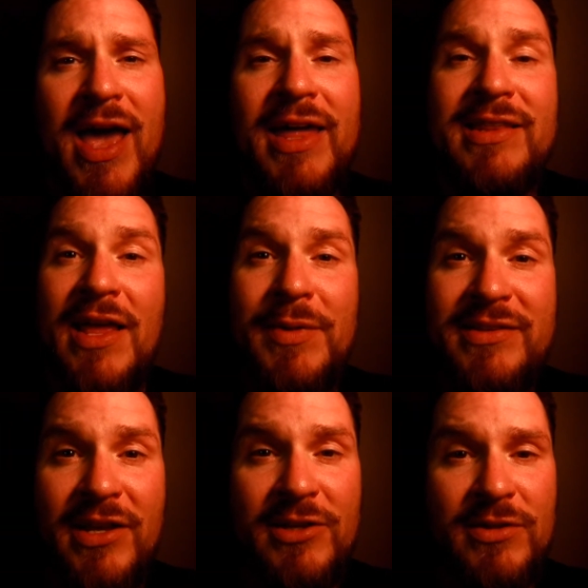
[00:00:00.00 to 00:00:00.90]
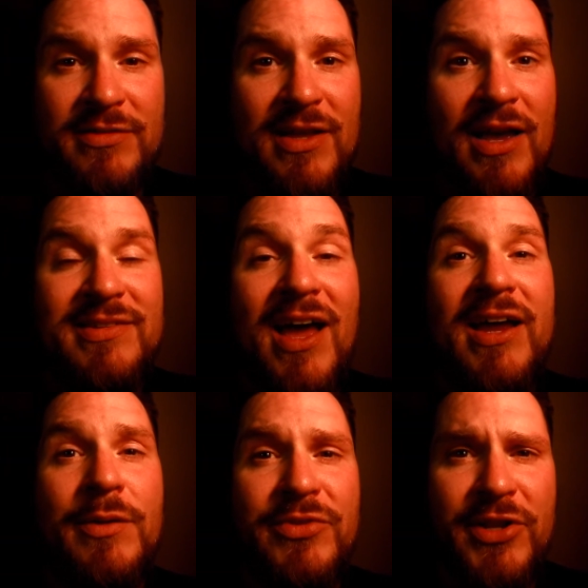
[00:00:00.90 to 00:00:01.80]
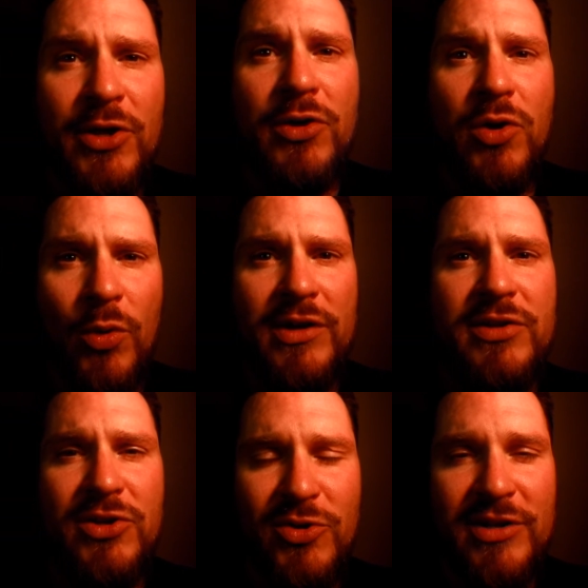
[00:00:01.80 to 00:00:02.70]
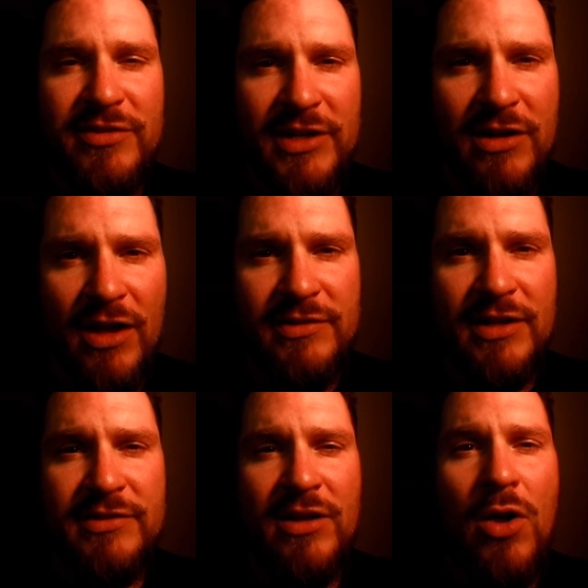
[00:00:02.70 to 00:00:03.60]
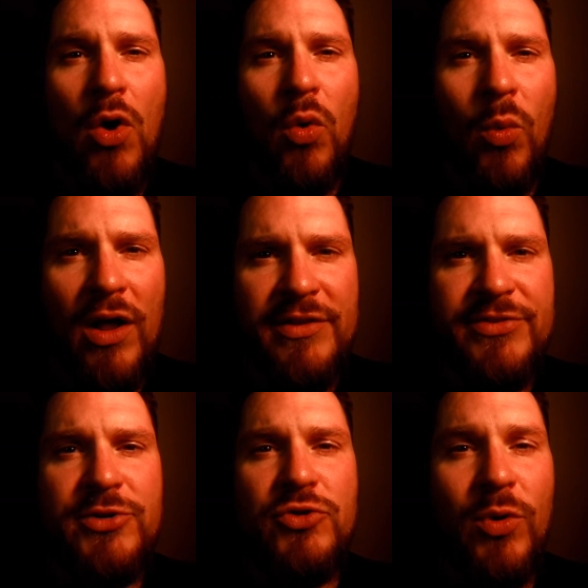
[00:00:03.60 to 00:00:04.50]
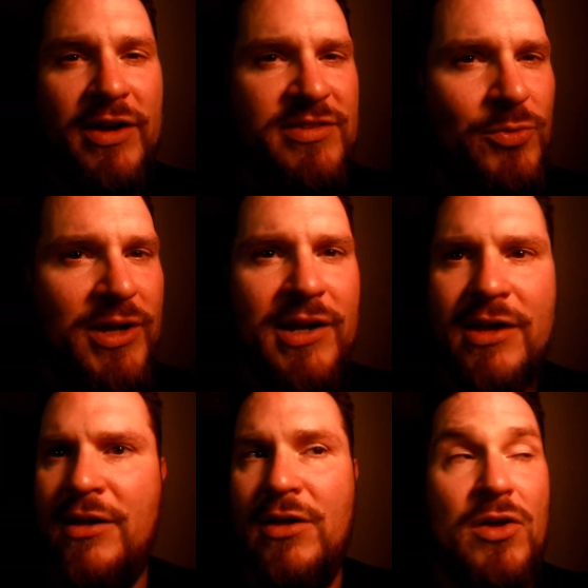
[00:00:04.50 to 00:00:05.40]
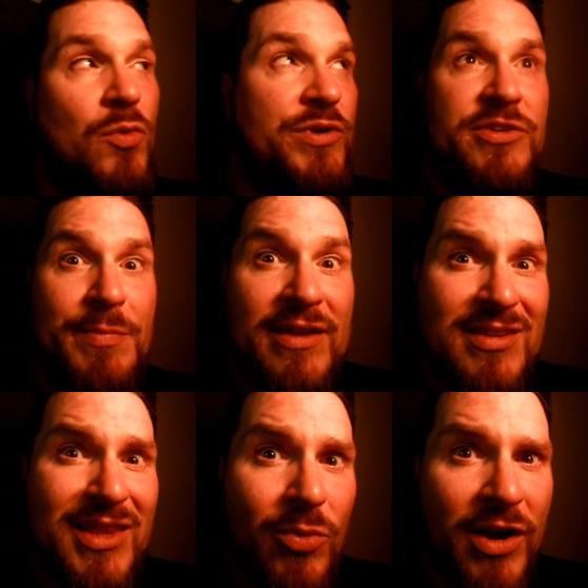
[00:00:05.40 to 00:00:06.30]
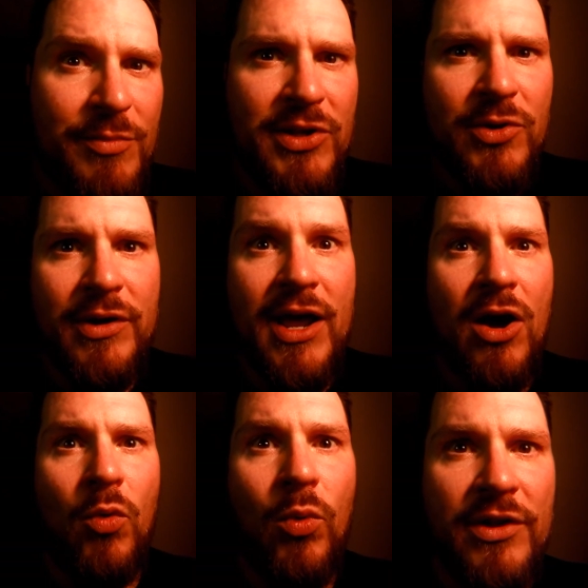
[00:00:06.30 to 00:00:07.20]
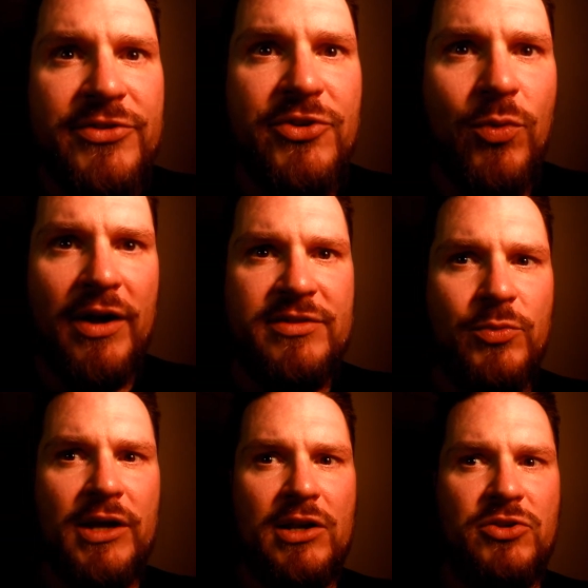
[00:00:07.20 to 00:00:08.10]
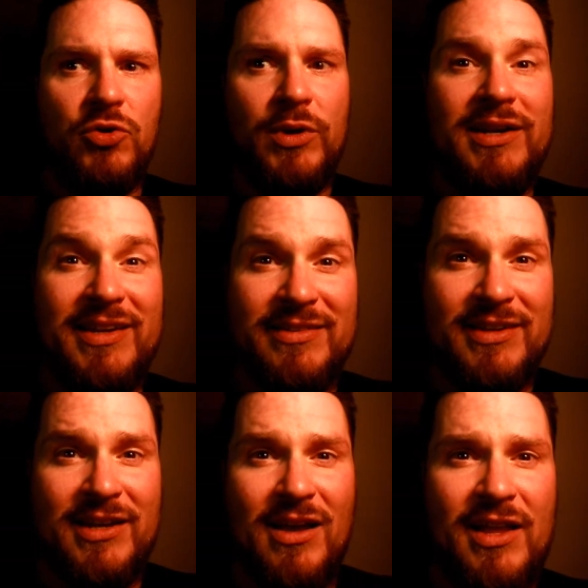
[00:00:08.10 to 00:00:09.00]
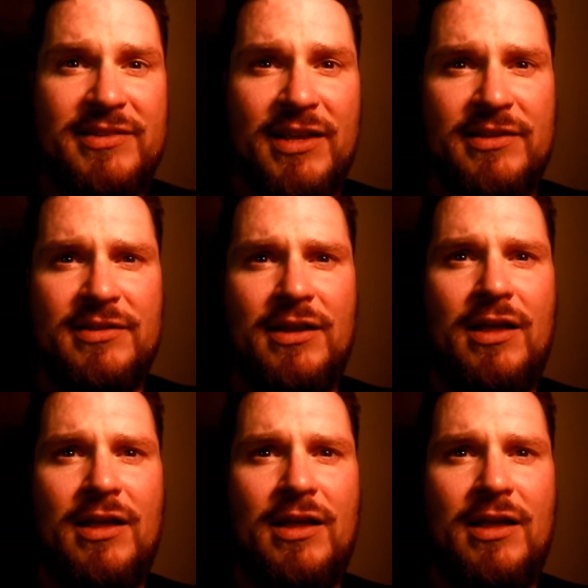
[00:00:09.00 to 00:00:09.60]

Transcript: And let me tell you this, guys, I am still going to do Disney content once to twice a week, which is basically what I've been doing now, once to twice a week doing Disney content.